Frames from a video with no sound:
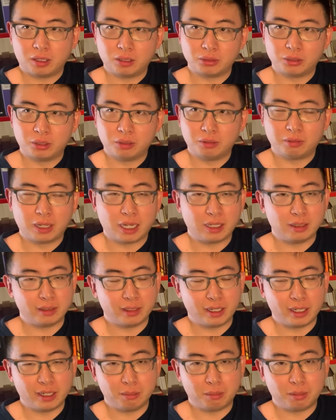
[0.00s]
also
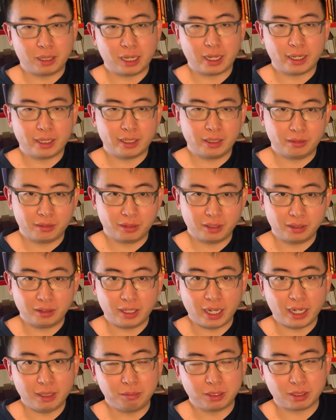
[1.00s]
validated by the
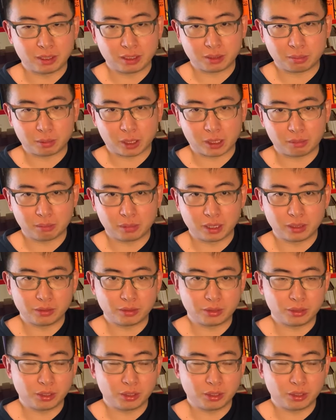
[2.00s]
names experiment.